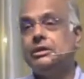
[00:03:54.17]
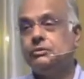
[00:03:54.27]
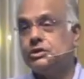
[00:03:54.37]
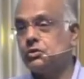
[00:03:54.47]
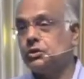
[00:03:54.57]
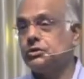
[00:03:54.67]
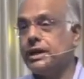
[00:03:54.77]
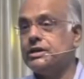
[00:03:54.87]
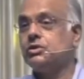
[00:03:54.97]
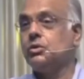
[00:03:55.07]
which was
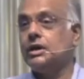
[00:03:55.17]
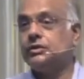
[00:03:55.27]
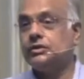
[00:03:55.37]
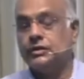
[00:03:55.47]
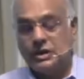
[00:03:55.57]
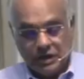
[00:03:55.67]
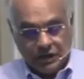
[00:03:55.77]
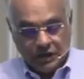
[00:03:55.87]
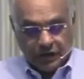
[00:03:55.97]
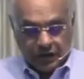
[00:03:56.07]
read to us
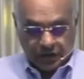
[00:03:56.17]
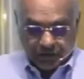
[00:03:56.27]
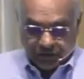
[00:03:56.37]
uh,